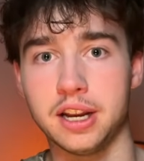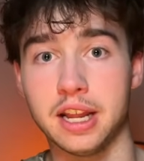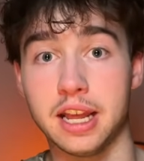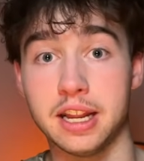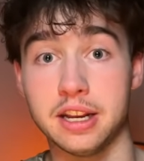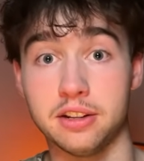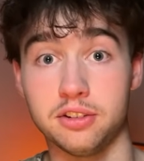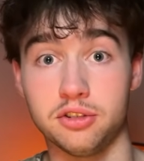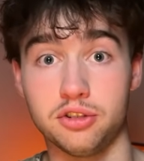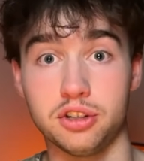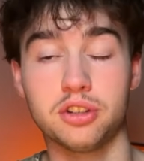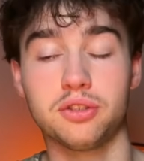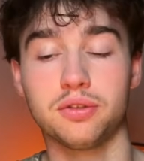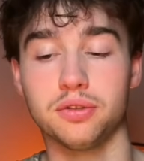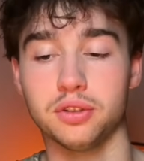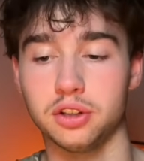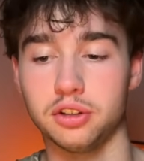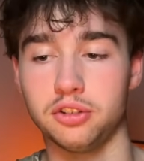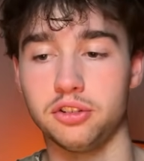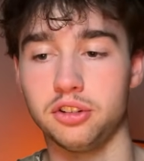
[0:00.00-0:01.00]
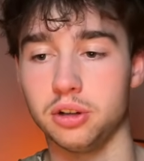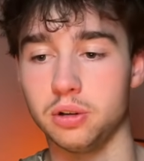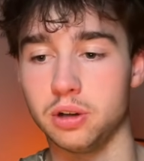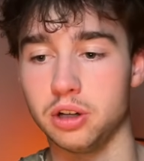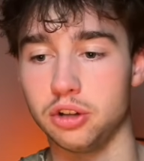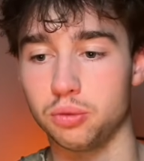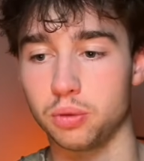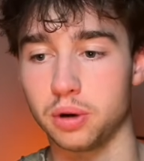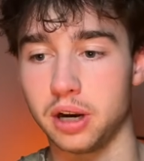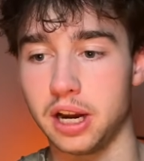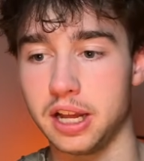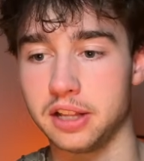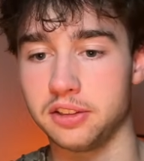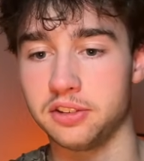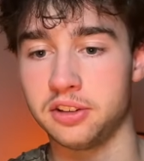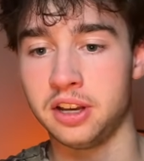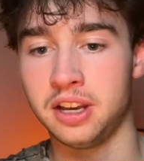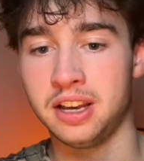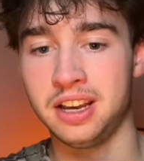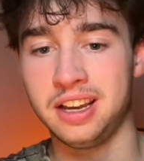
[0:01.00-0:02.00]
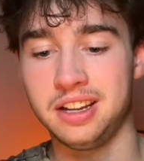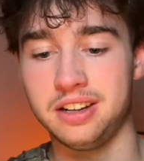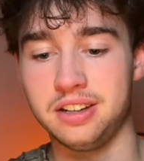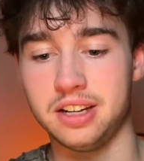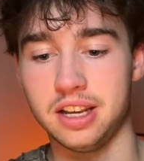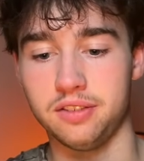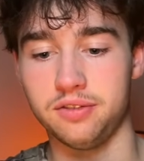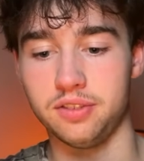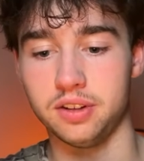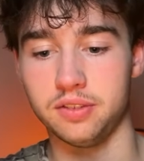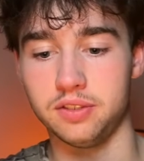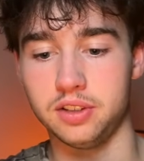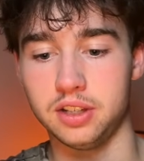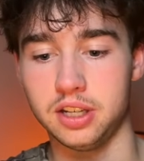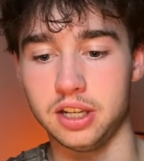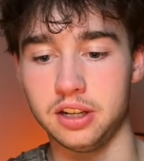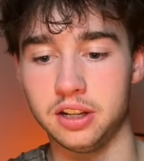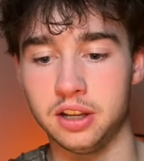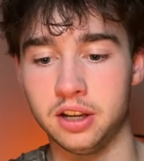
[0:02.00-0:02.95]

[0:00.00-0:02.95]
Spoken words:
and just for this series, we're at day 15.